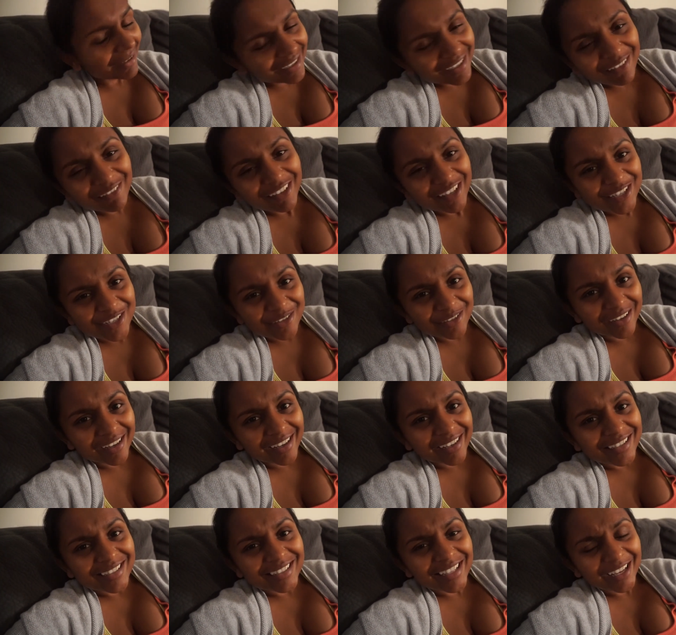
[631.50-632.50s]
but anyways, you
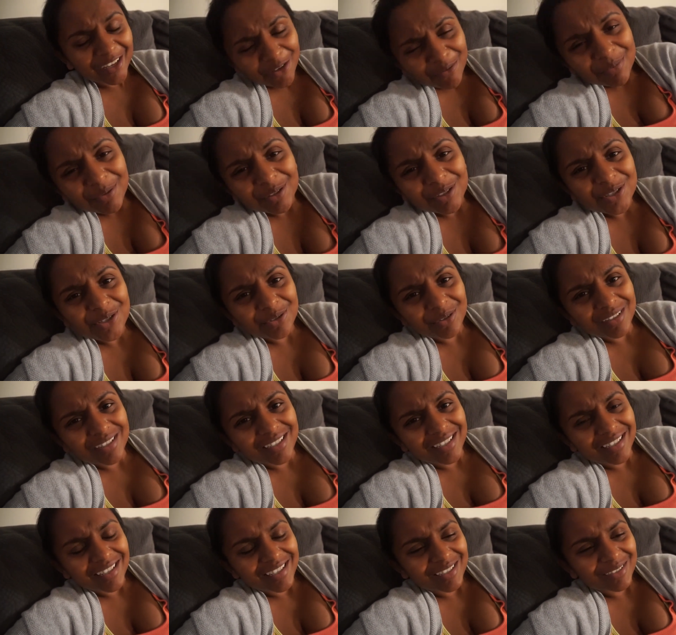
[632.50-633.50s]
guys, I hope you enjoyed
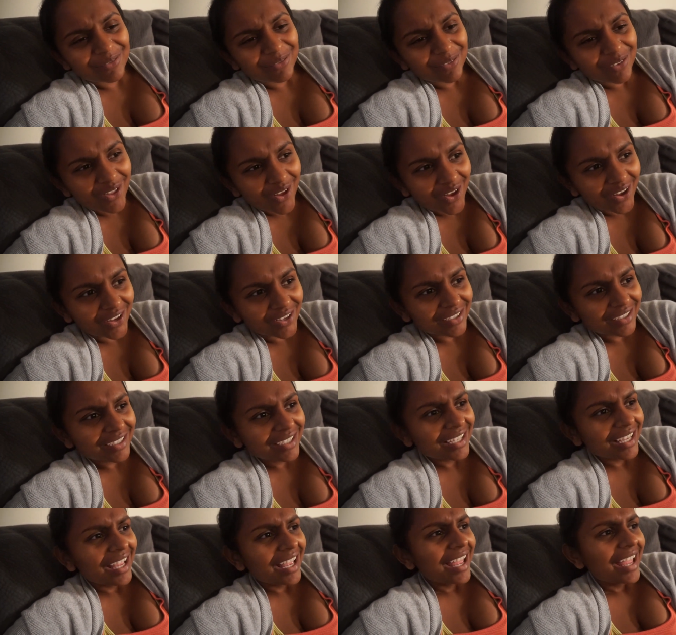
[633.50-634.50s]
today's vlog,
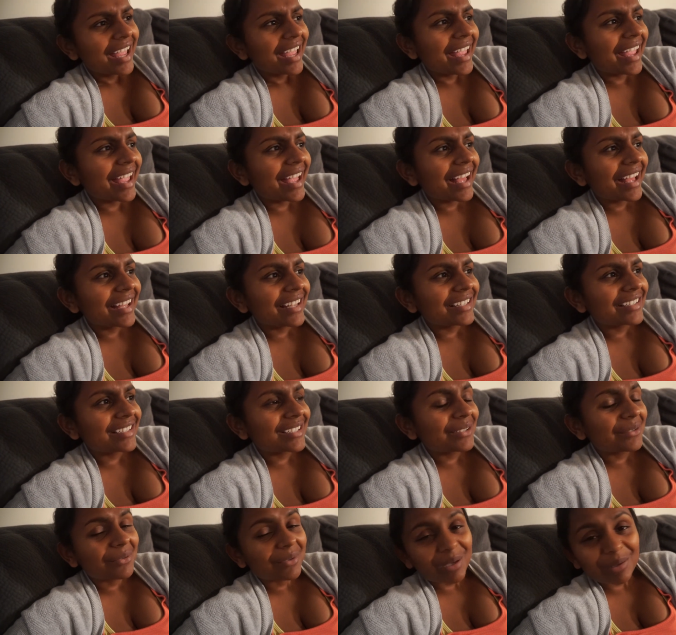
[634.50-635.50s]

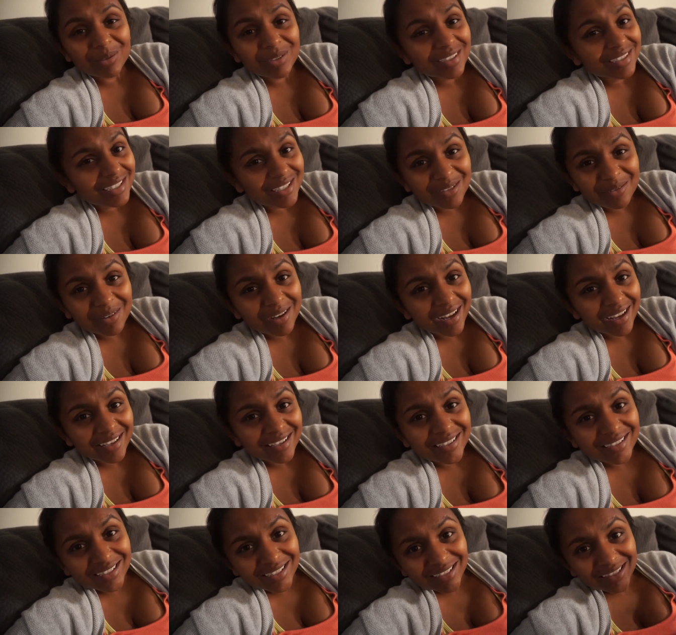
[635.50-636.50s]
and we'll see you
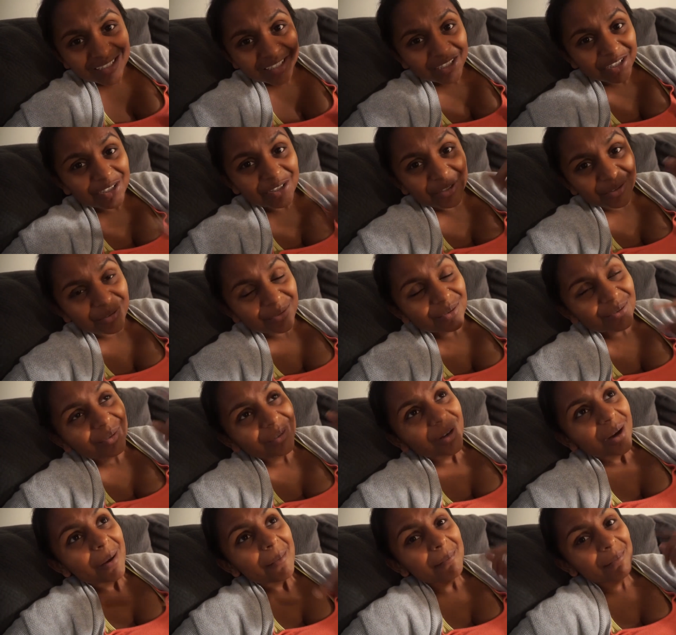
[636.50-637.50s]
guys
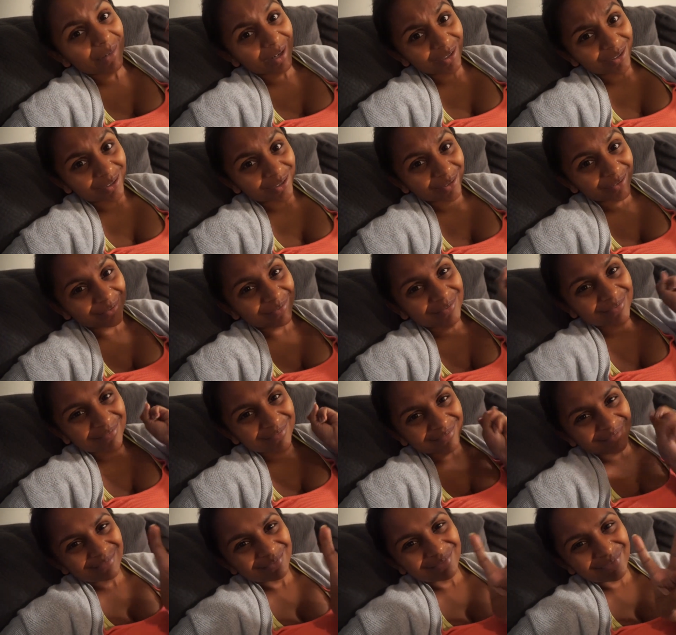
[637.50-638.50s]
tomorrow.
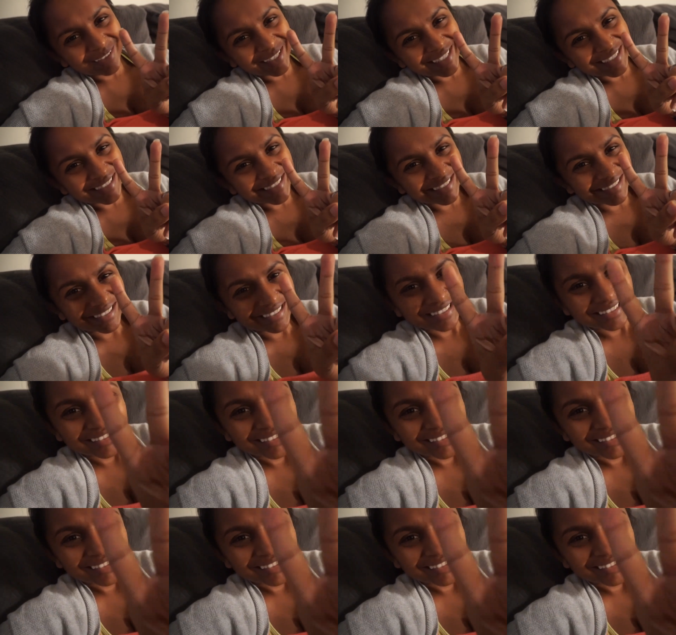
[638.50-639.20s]
Peace.